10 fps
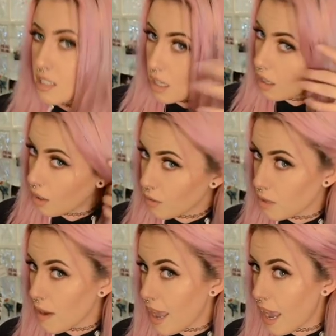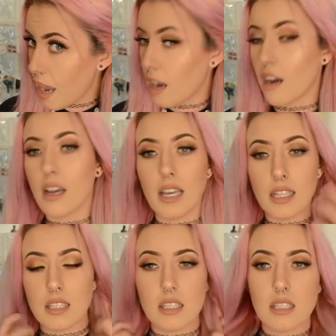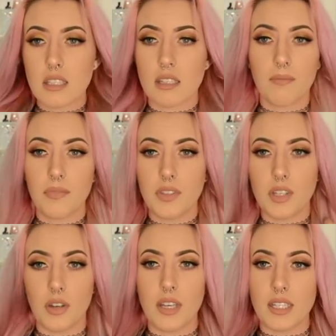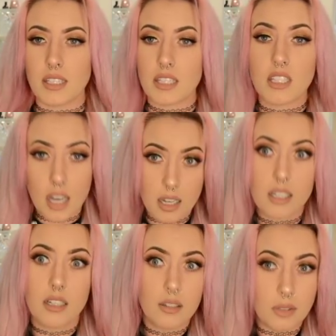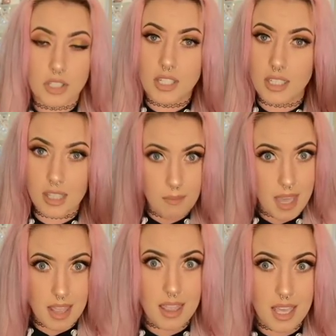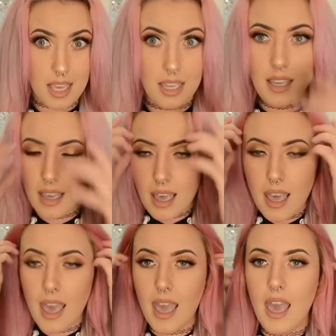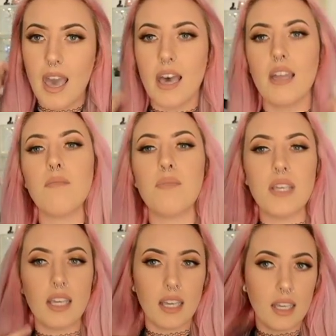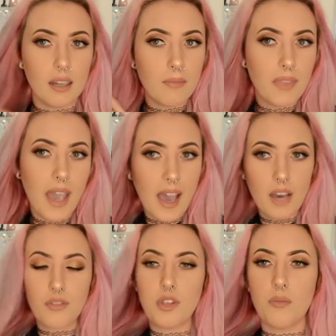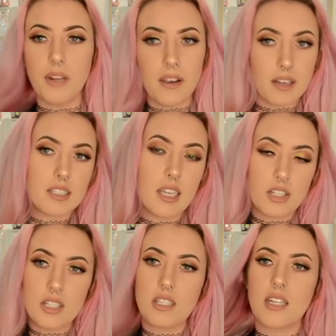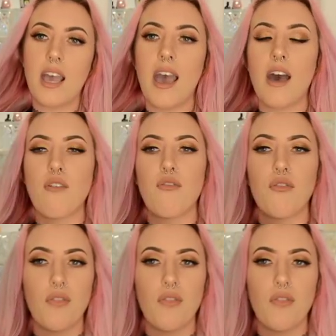along with my hair. It's, you know, it's stuck, which is the main thing. And being half human hair extensions and half